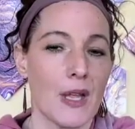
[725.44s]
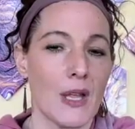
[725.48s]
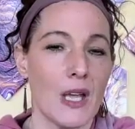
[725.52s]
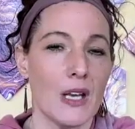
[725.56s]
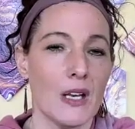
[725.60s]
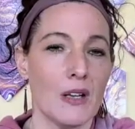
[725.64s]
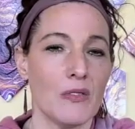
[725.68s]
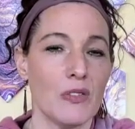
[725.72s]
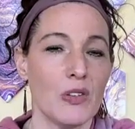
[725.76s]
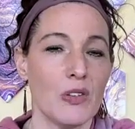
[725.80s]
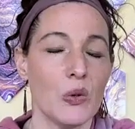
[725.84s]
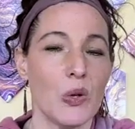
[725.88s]

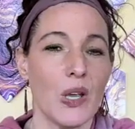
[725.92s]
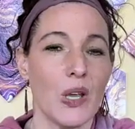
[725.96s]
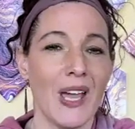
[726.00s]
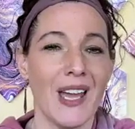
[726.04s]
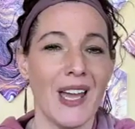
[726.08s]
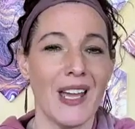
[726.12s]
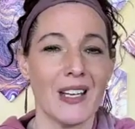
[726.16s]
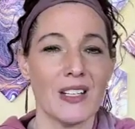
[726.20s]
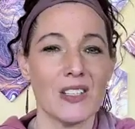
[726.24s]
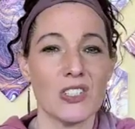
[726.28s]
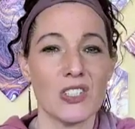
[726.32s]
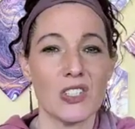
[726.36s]
And if you
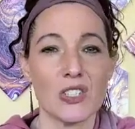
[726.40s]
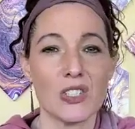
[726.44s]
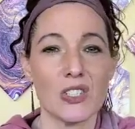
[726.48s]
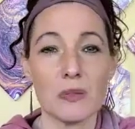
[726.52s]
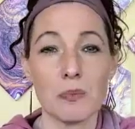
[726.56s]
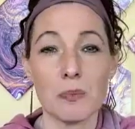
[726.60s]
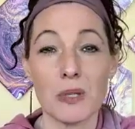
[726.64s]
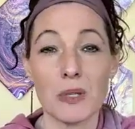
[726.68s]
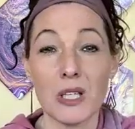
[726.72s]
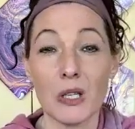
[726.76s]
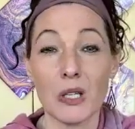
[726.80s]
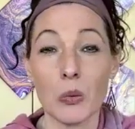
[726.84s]
can,
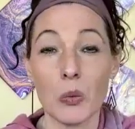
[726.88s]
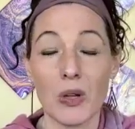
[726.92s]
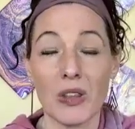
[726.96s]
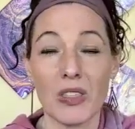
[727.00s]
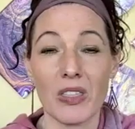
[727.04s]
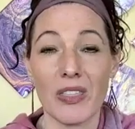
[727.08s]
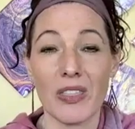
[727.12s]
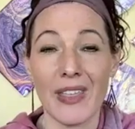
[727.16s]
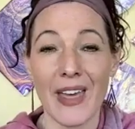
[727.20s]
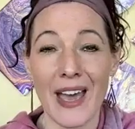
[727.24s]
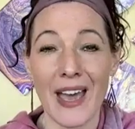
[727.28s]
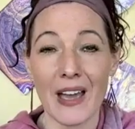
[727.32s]
just be with
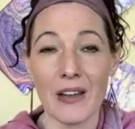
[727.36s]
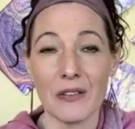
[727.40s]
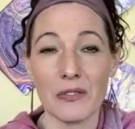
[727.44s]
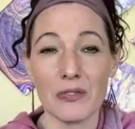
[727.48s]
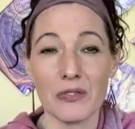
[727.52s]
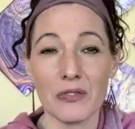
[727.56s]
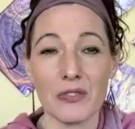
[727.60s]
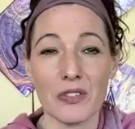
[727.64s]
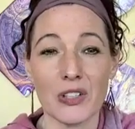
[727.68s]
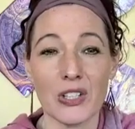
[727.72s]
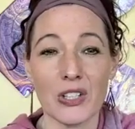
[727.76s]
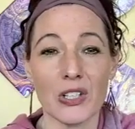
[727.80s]
that
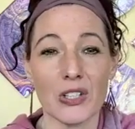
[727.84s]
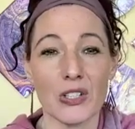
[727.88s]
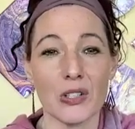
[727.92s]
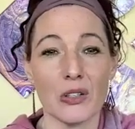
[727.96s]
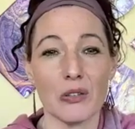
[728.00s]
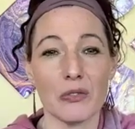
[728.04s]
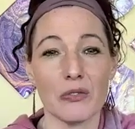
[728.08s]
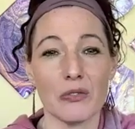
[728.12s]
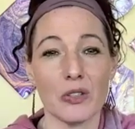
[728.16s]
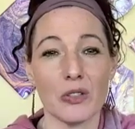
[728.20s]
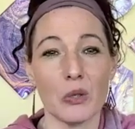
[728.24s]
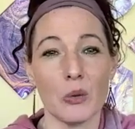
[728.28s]

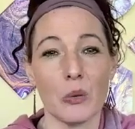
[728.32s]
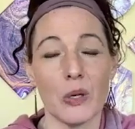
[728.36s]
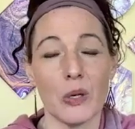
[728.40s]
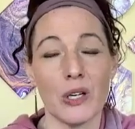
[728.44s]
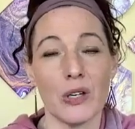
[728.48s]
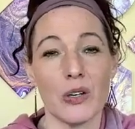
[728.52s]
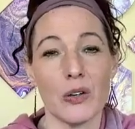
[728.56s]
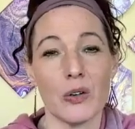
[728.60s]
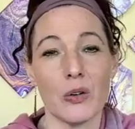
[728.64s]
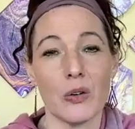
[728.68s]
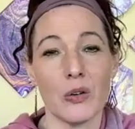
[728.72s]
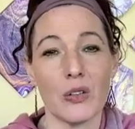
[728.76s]
fear, if you
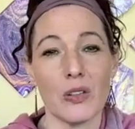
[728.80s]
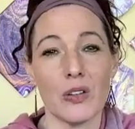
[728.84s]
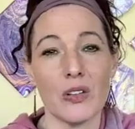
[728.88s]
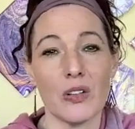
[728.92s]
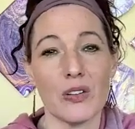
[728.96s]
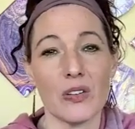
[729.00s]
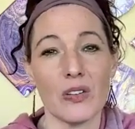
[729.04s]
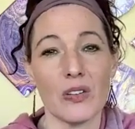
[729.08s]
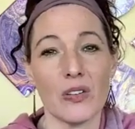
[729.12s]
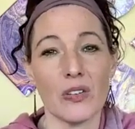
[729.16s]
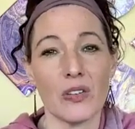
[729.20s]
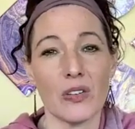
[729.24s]
will.
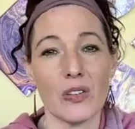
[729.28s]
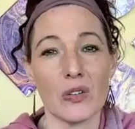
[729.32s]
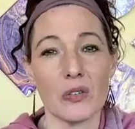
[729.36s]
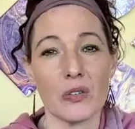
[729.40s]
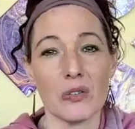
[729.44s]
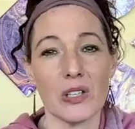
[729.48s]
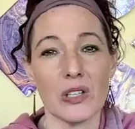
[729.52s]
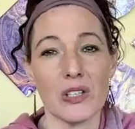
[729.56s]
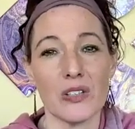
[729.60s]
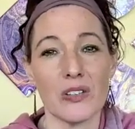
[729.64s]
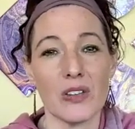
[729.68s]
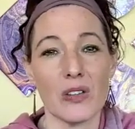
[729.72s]
This is the
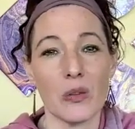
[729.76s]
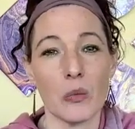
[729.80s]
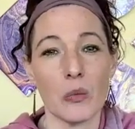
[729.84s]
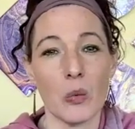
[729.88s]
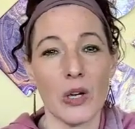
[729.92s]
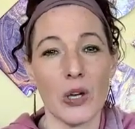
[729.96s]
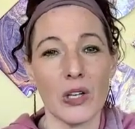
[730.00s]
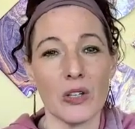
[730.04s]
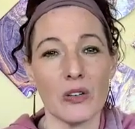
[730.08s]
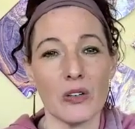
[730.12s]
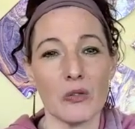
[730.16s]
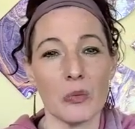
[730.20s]
reason
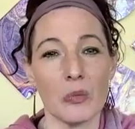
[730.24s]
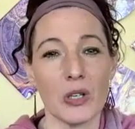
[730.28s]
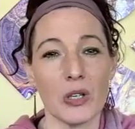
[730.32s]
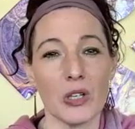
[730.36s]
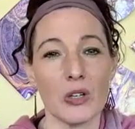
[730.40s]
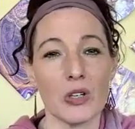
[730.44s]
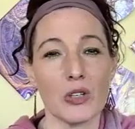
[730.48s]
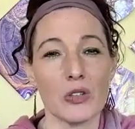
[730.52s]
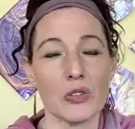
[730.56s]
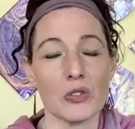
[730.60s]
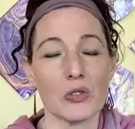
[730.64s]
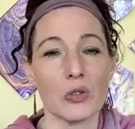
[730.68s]
why you've
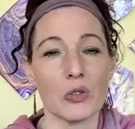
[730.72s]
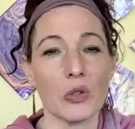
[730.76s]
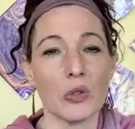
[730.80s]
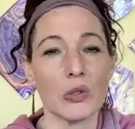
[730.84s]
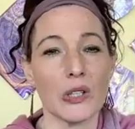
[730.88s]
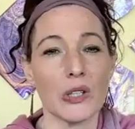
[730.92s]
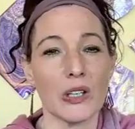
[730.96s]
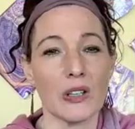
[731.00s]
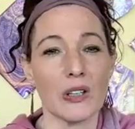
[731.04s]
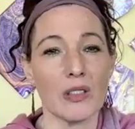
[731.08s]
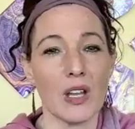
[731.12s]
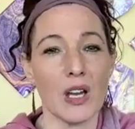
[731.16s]
been
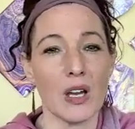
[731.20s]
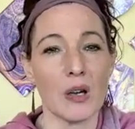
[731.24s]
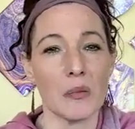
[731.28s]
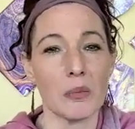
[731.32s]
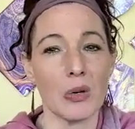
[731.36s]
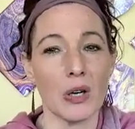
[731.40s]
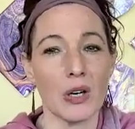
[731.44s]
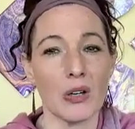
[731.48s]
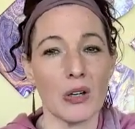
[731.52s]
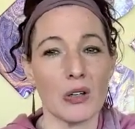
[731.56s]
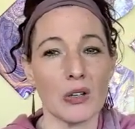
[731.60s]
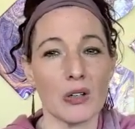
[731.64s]
controlling that
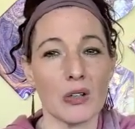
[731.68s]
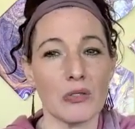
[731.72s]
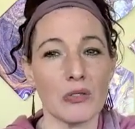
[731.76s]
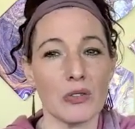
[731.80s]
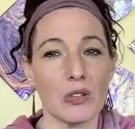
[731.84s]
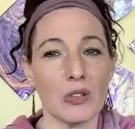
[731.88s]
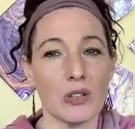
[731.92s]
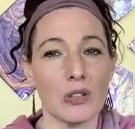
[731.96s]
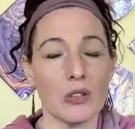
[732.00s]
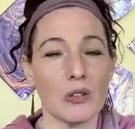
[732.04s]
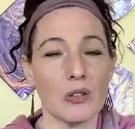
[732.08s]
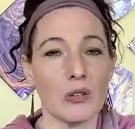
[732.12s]
part of
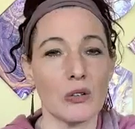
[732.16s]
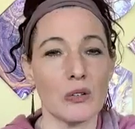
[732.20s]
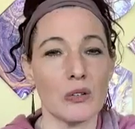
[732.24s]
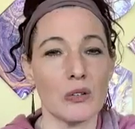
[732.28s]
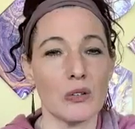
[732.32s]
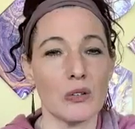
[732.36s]
you.